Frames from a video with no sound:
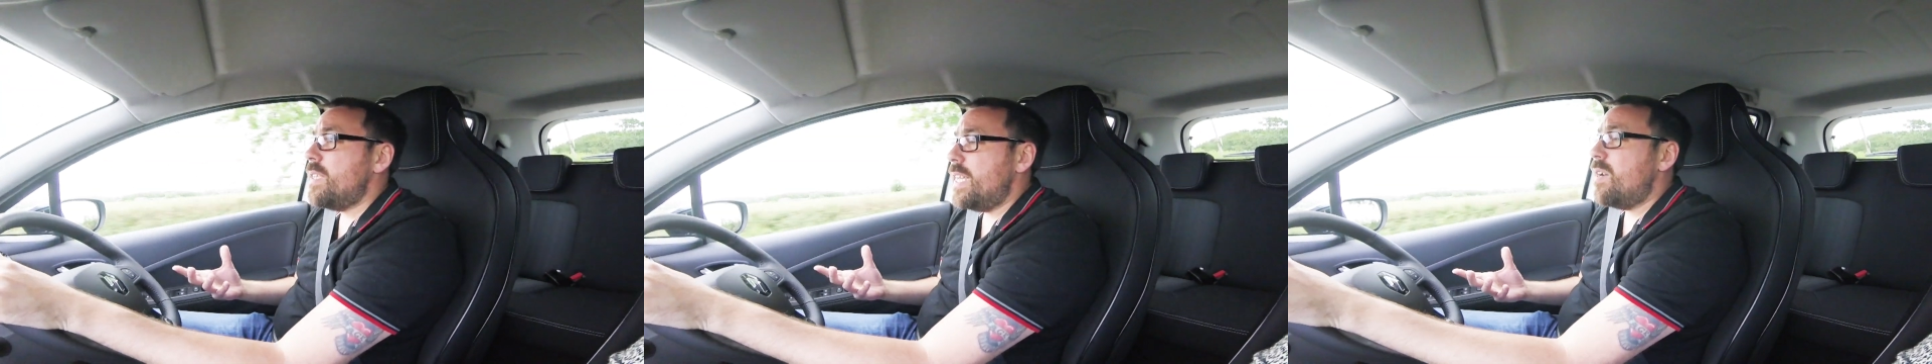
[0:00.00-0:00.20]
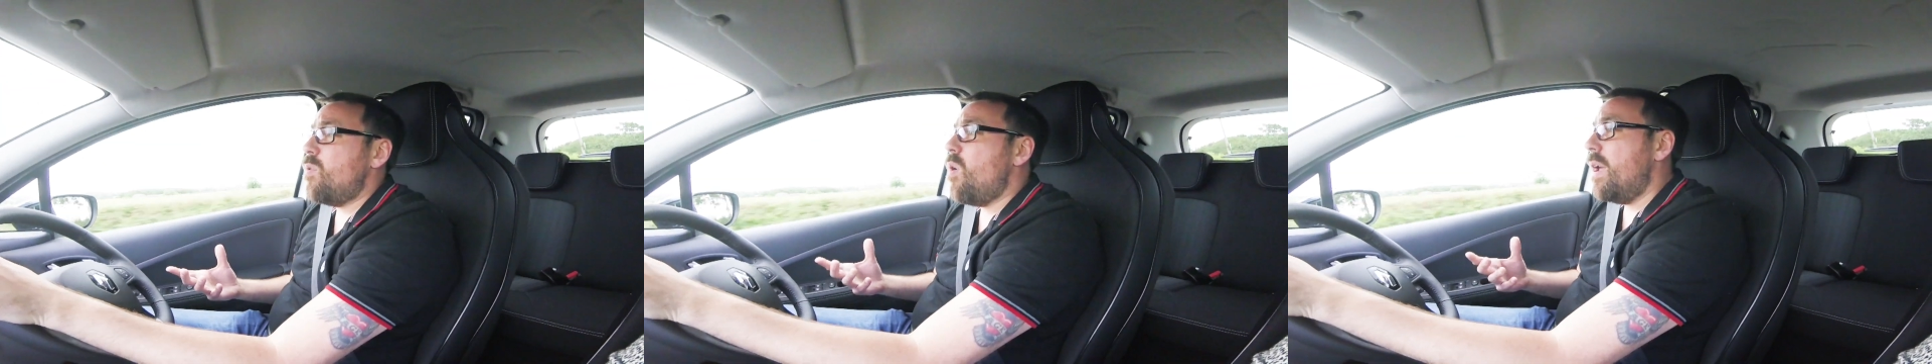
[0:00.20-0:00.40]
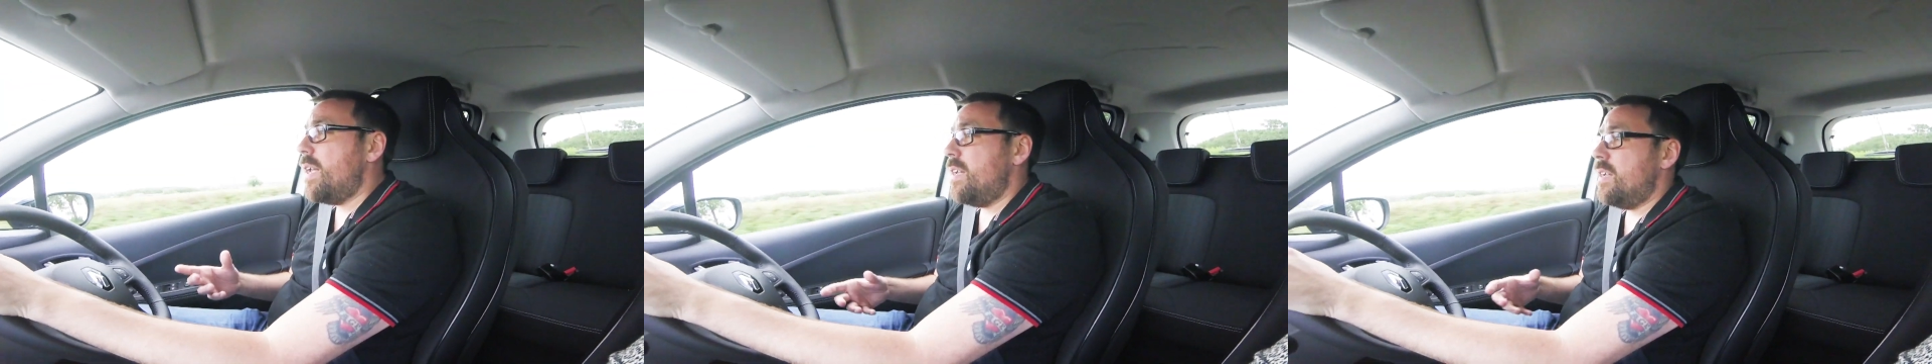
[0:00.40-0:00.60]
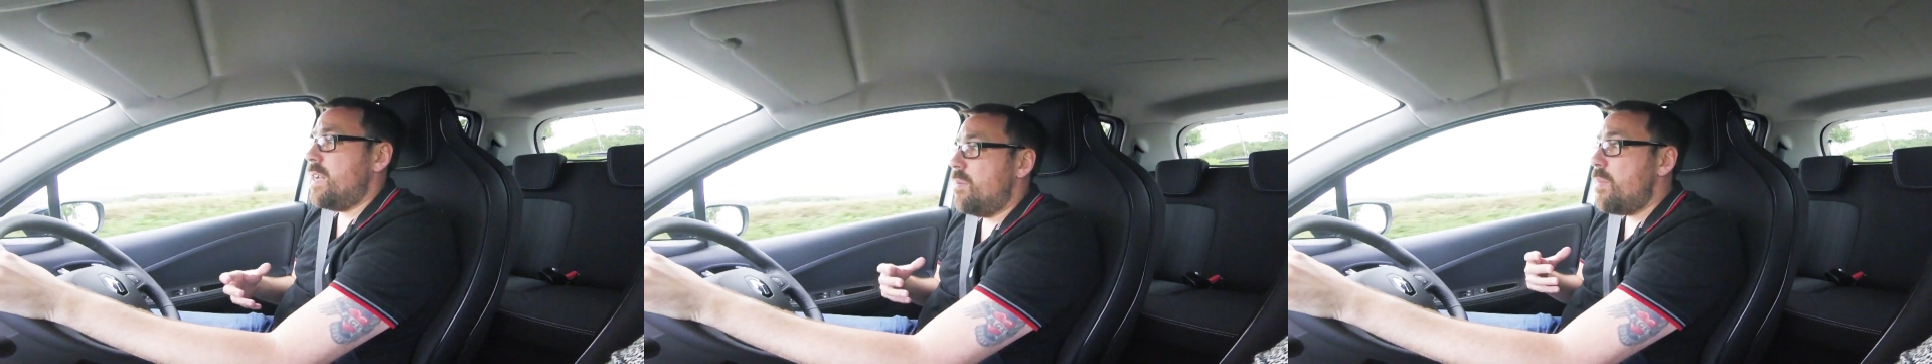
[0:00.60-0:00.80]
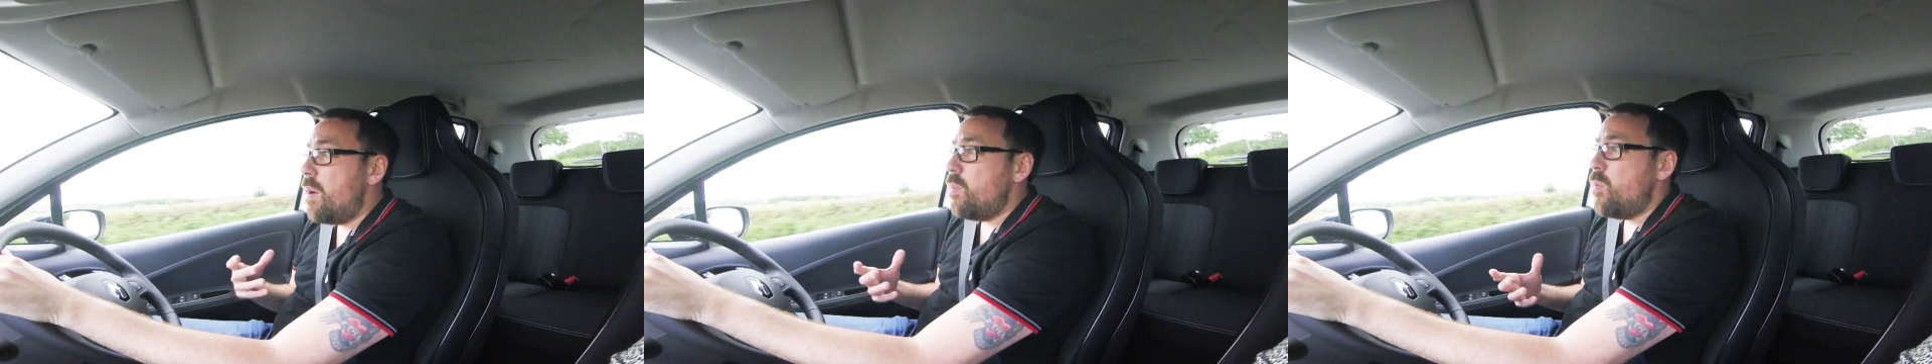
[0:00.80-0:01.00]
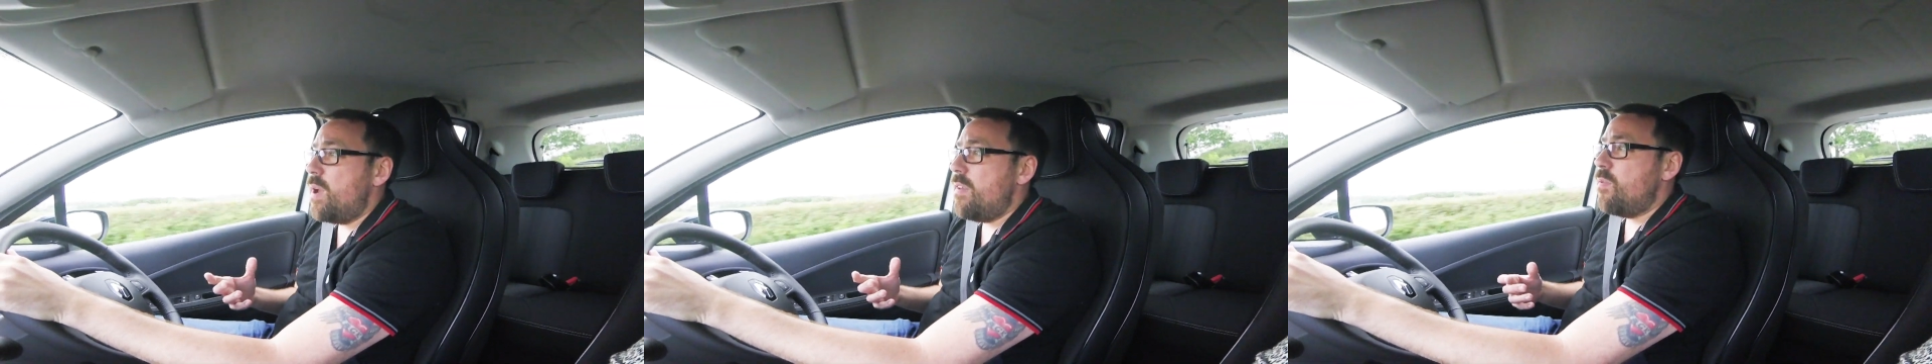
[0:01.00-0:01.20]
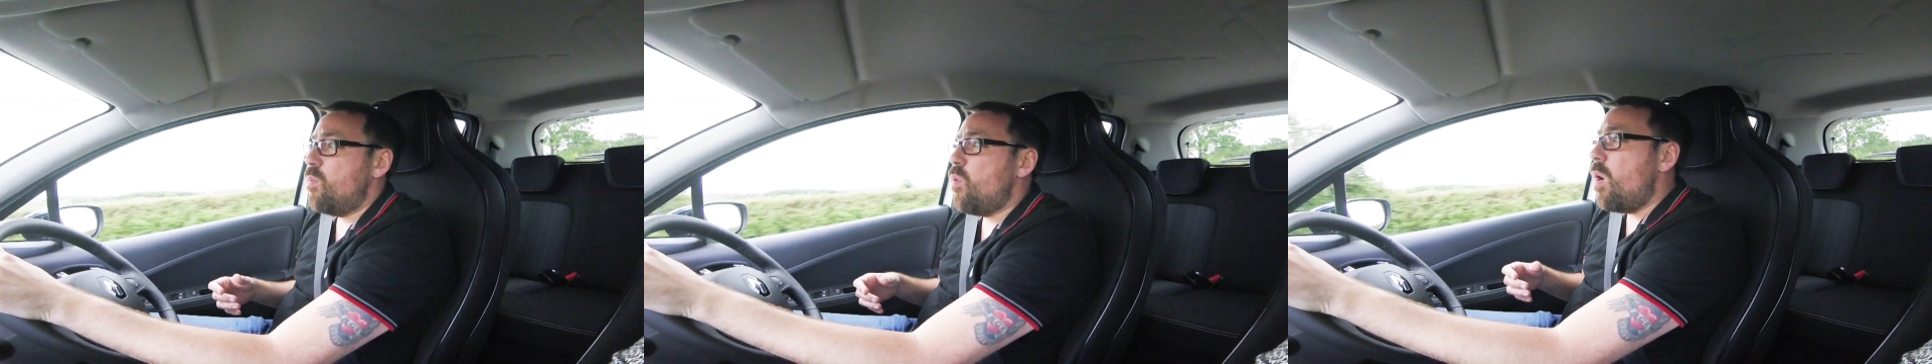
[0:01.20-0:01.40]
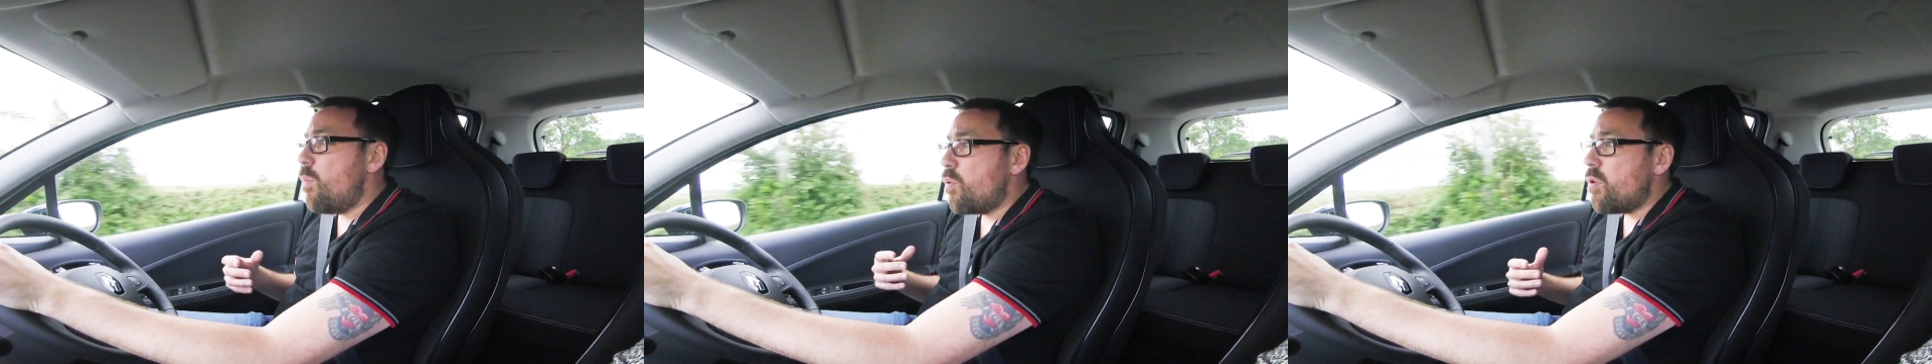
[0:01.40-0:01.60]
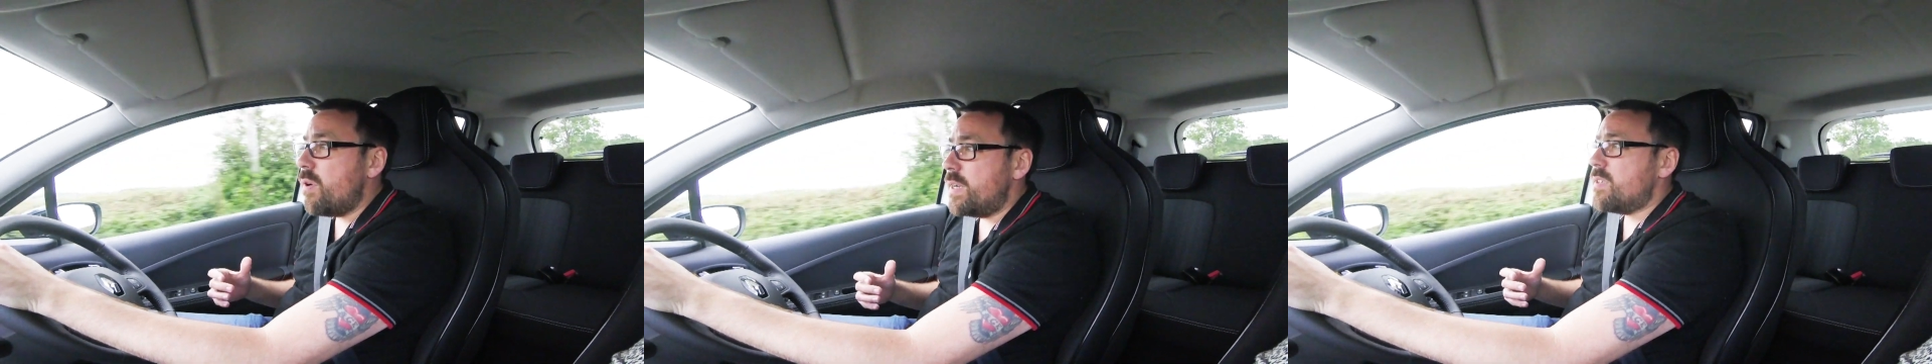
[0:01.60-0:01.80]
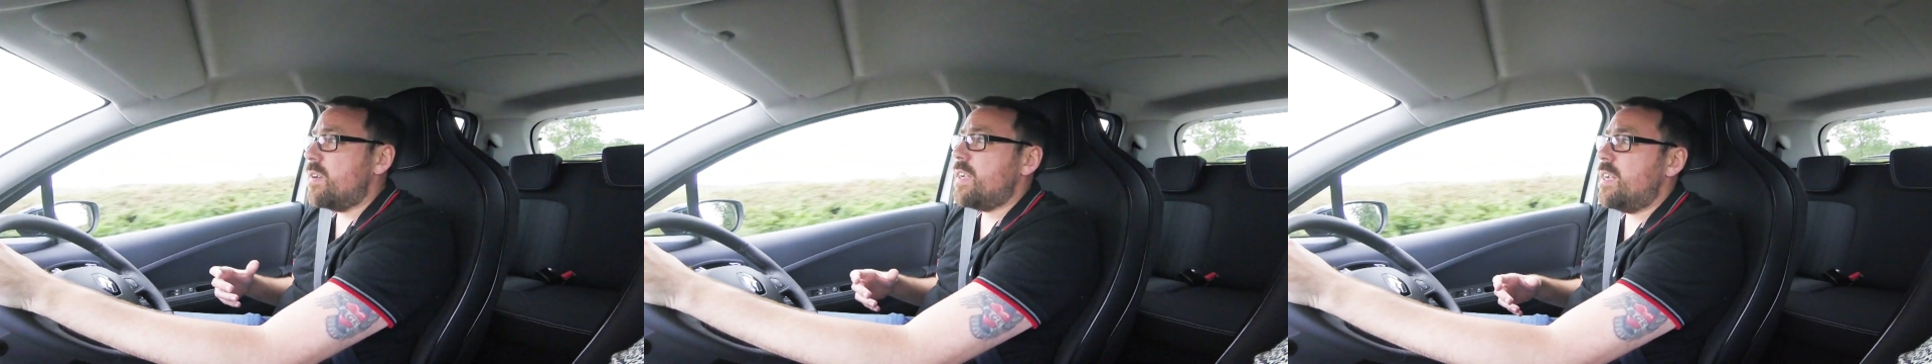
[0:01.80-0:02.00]
deal I can come up with and what
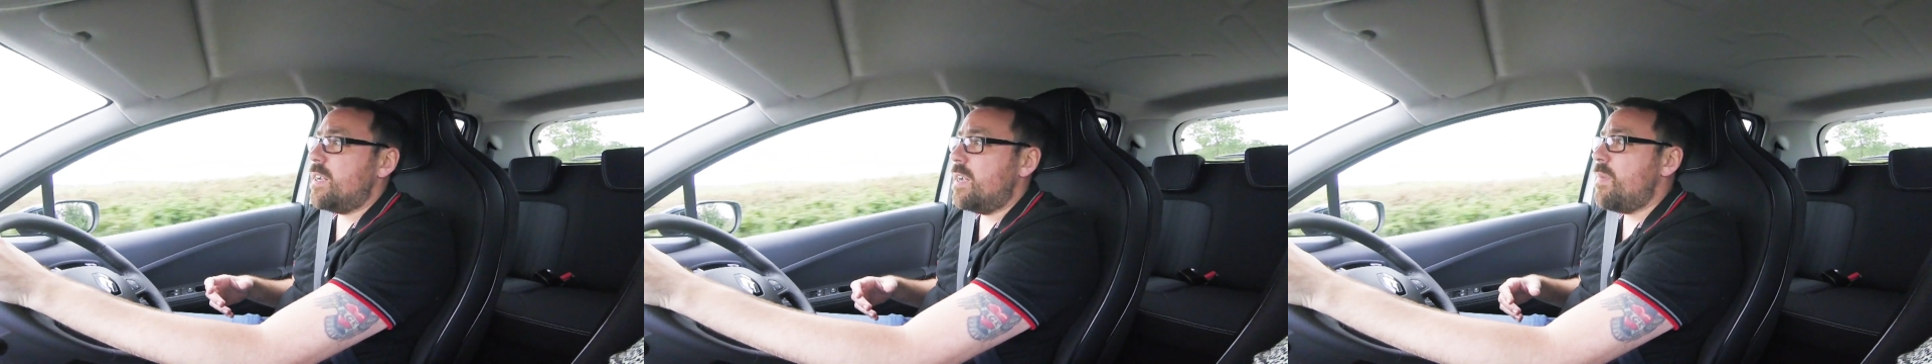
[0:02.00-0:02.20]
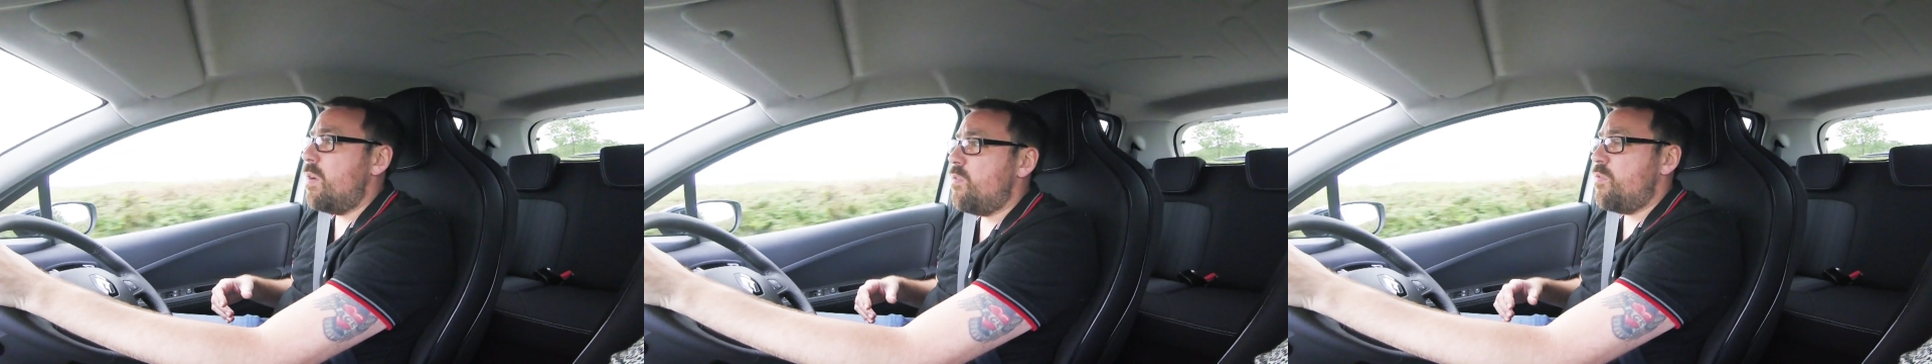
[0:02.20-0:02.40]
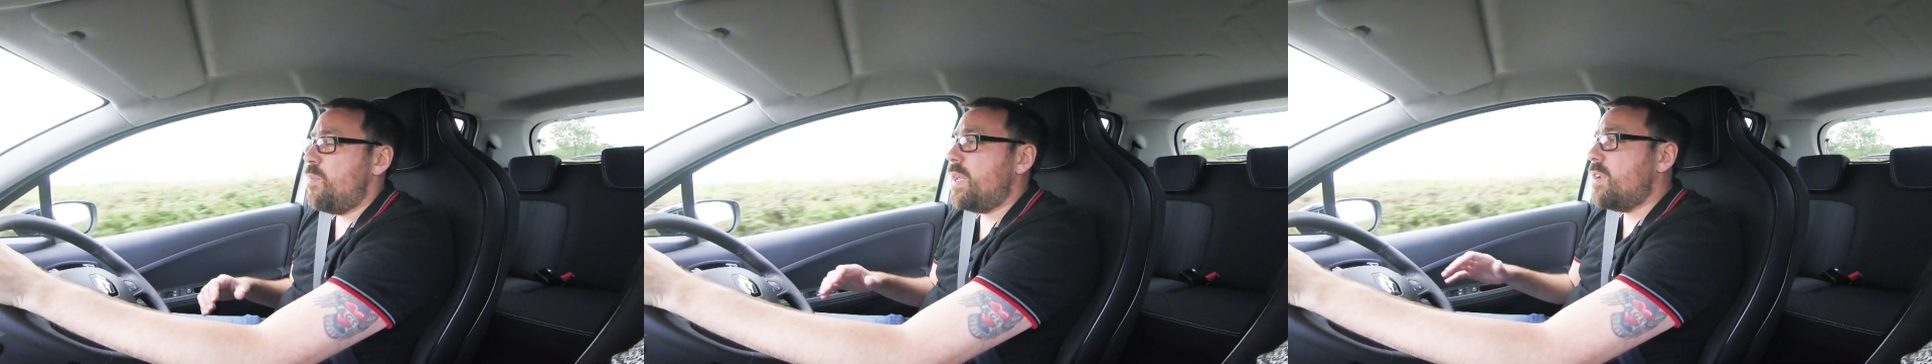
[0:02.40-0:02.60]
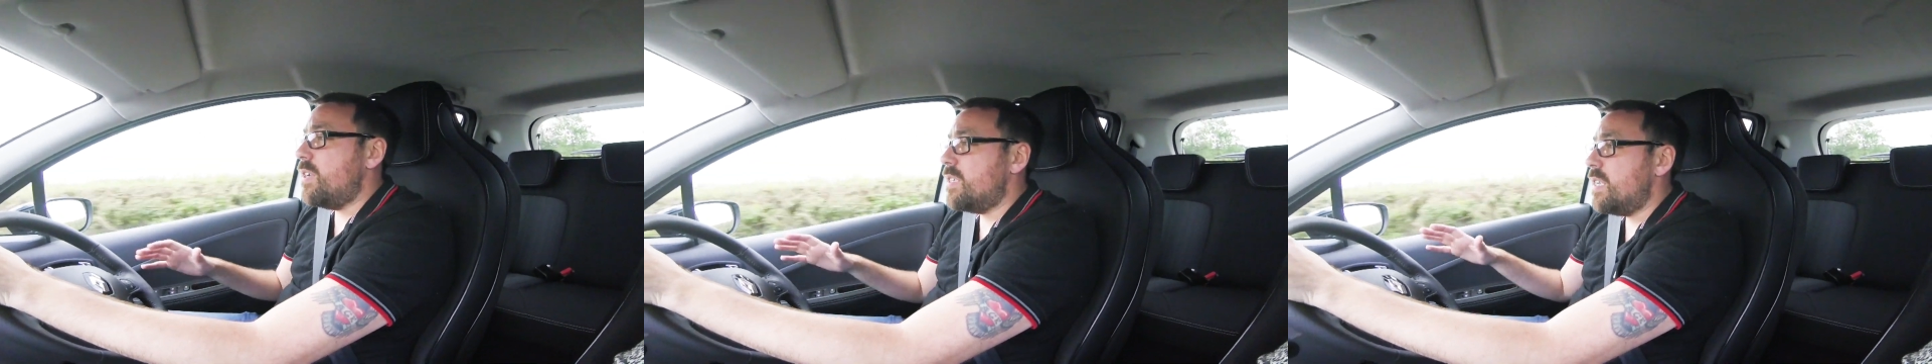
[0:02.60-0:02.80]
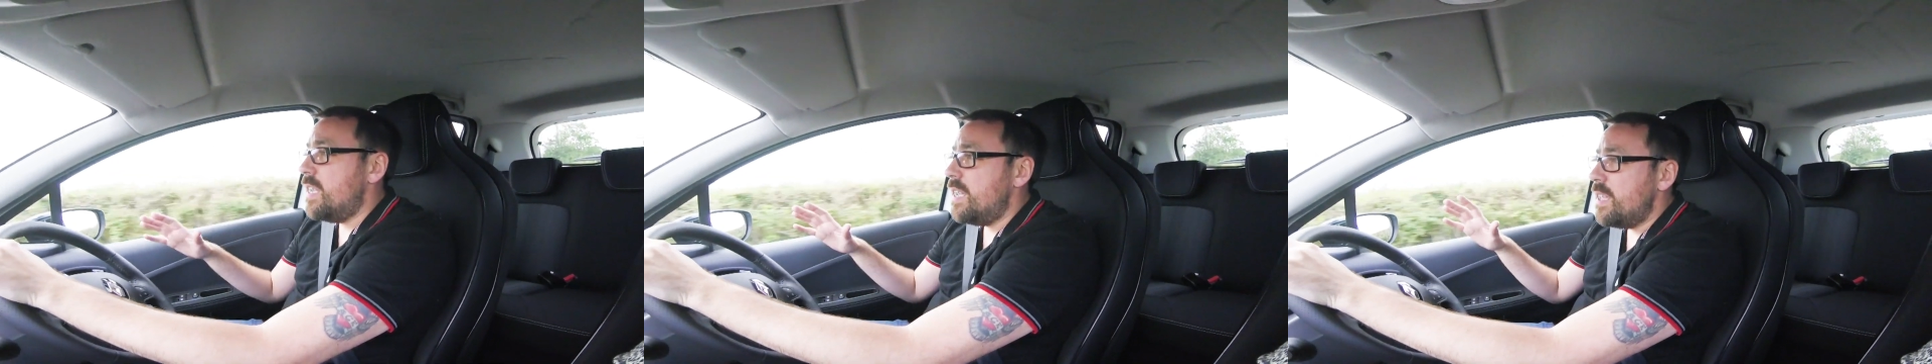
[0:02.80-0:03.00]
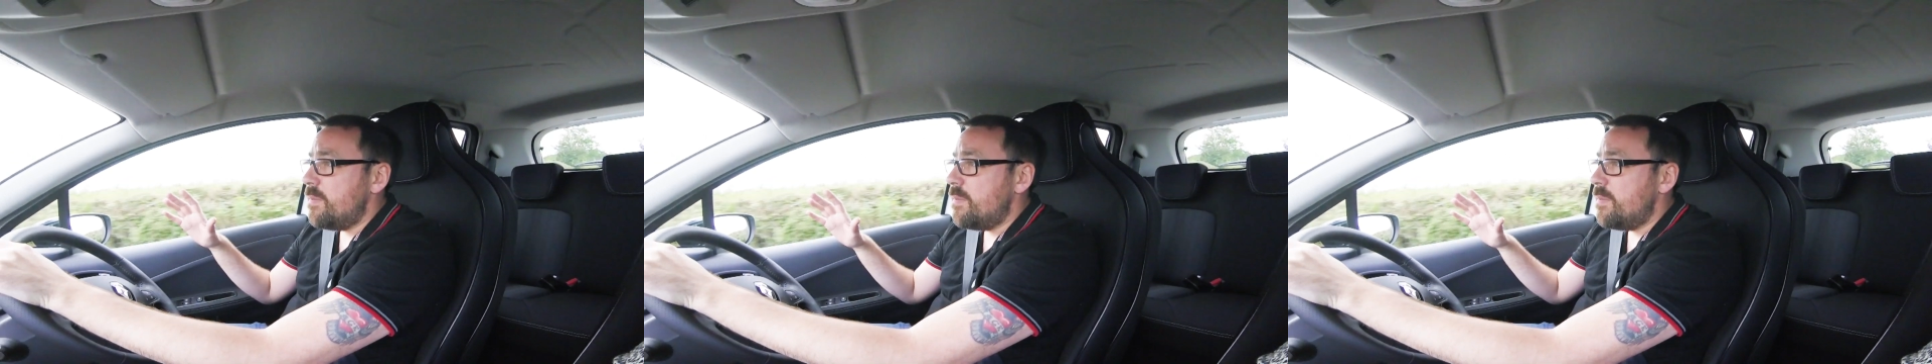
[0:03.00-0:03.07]
price I can come up with, because